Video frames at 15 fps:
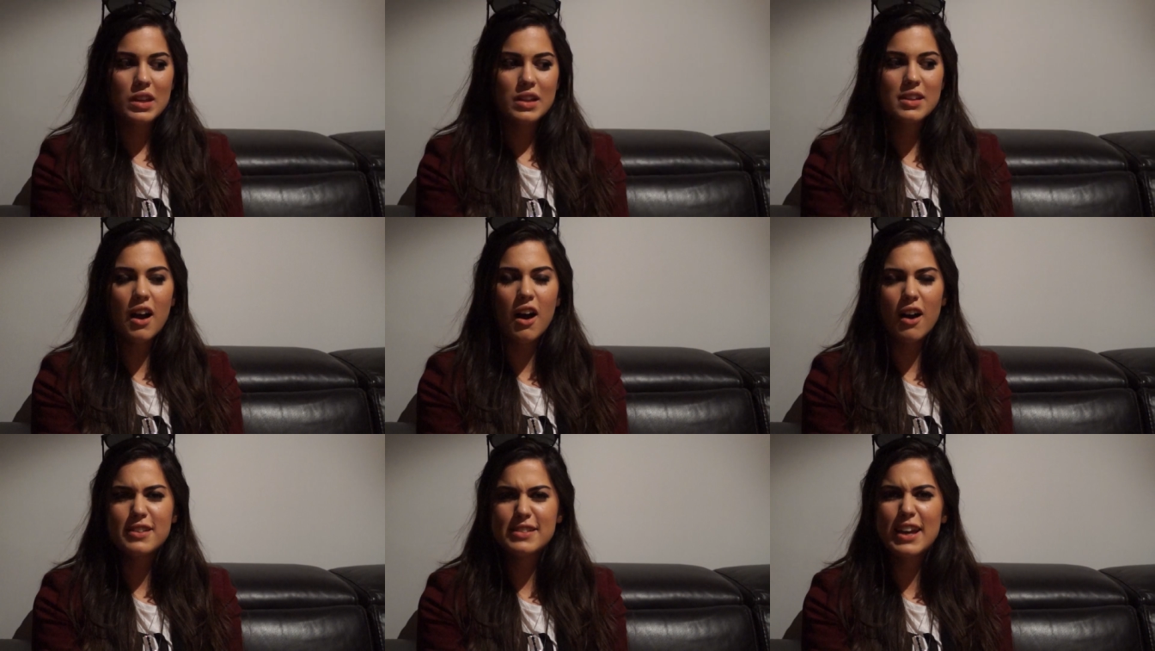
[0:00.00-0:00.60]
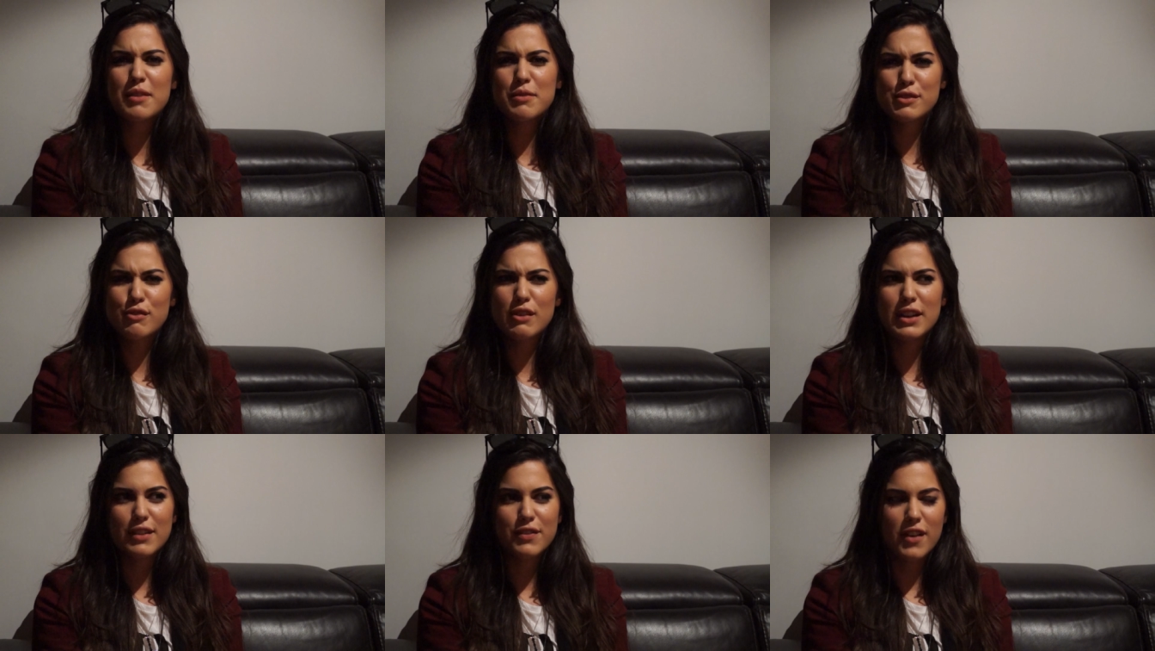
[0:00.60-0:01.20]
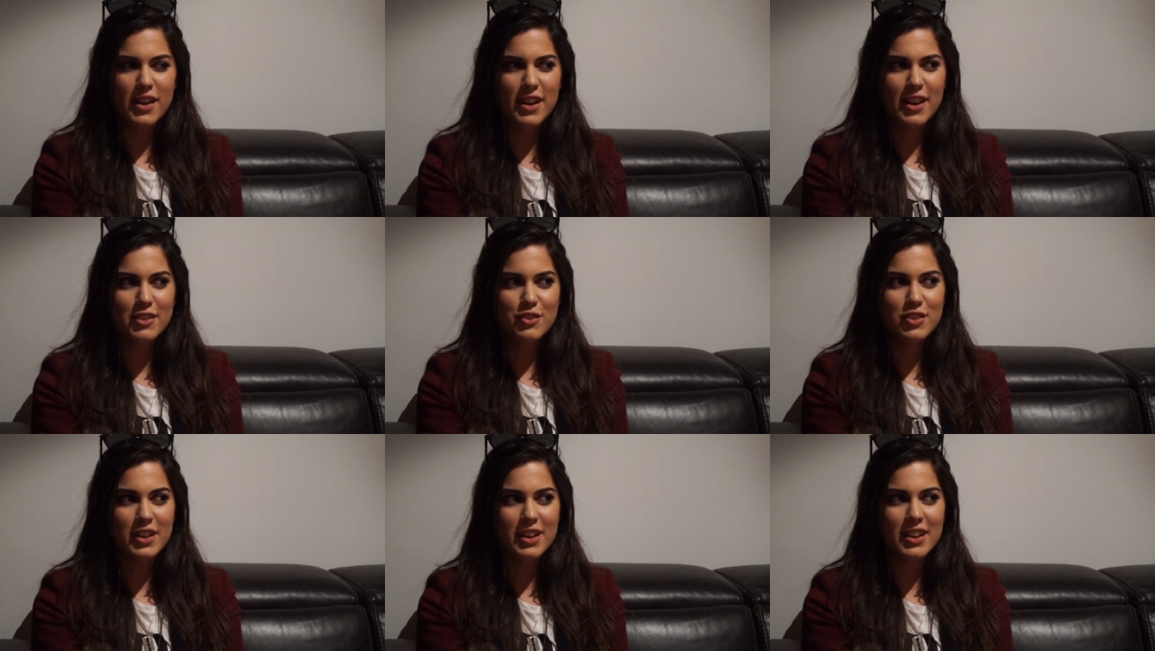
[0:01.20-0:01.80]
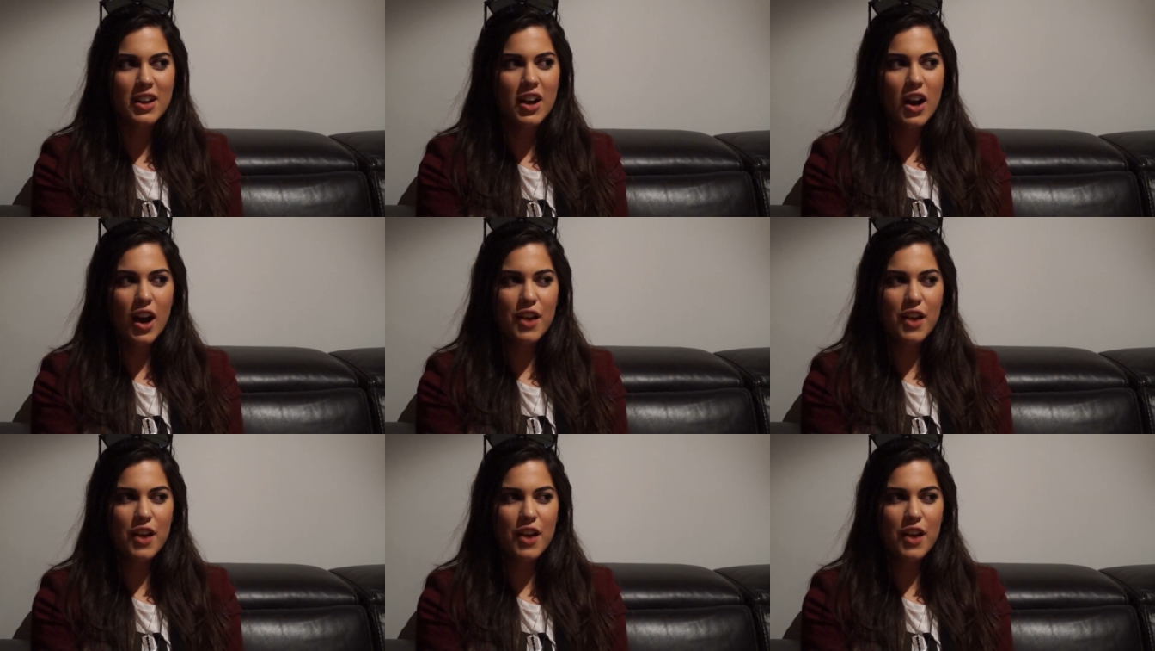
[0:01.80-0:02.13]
Yeah, our date was really fun actually.